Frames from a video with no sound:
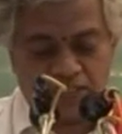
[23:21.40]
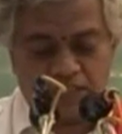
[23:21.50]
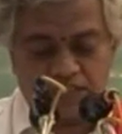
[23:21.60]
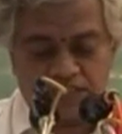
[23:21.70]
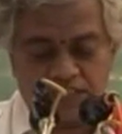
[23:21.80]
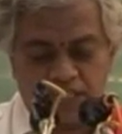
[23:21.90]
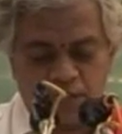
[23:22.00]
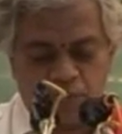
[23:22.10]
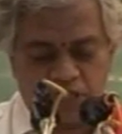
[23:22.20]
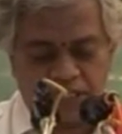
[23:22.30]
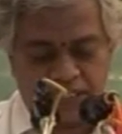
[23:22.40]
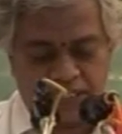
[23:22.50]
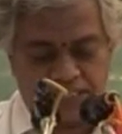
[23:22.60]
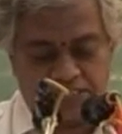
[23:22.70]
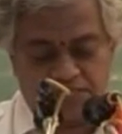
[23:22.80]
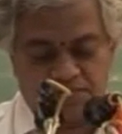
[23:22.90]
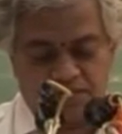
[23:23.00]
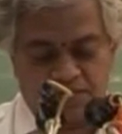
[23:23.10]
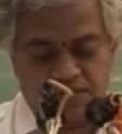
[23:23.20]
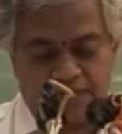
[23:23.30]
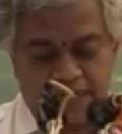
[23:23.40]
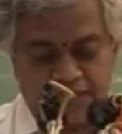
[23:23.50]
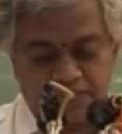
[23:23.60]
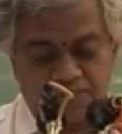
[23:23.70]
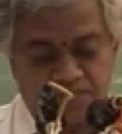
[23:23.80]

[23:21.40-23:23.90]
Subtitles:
The third point is that